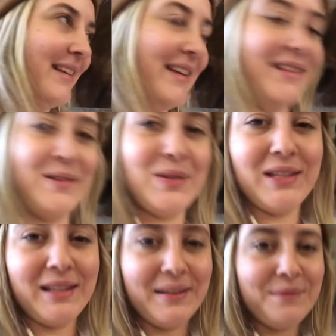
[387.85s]
he's so
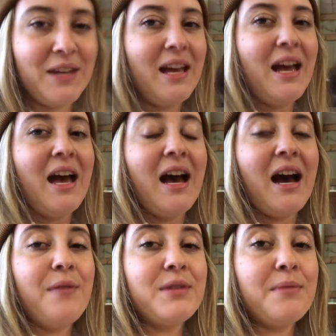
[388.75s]
silly.
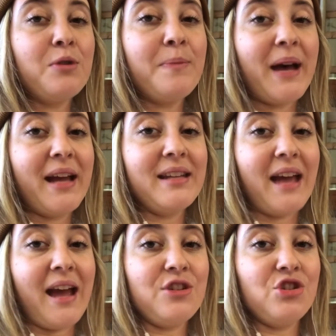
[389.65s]
I was able to buy
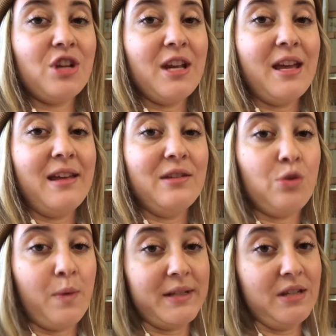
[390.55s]
Dash in
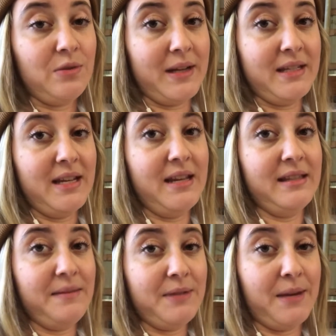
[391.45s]
2020 in
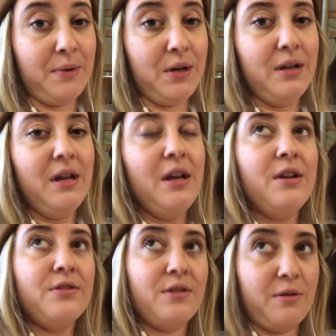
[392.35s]
September.
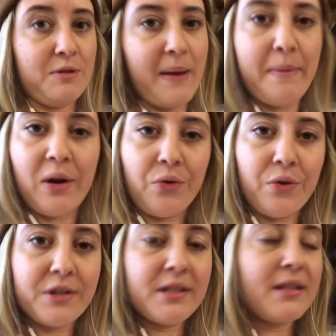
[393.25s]
So there was my barrel
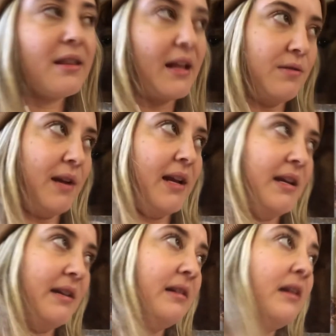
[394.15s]
horse. That's what I
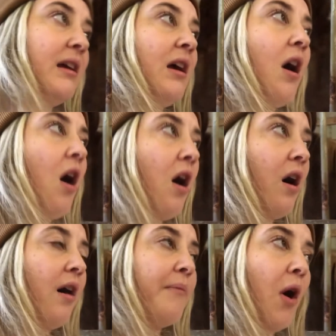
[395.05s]
needed.
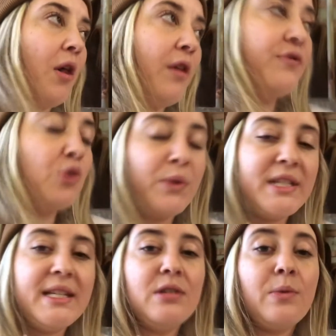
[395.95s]
All of
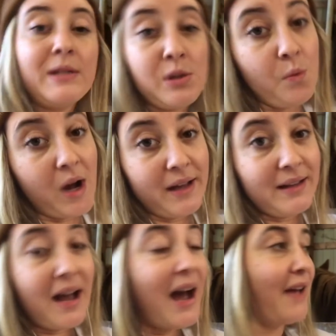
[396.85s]
2021,
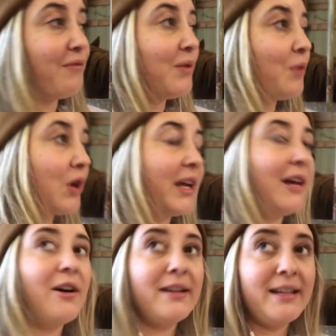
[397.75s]
I have been working
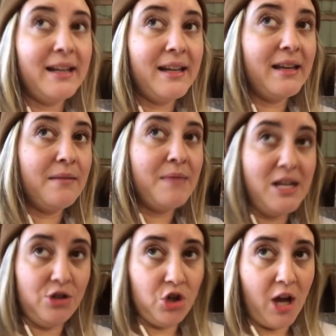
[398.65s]
on getting him
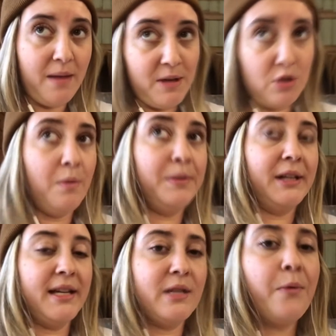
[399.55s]
in shape and to a
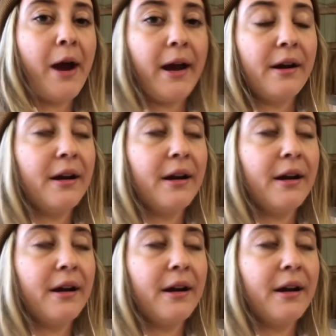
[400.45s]
place where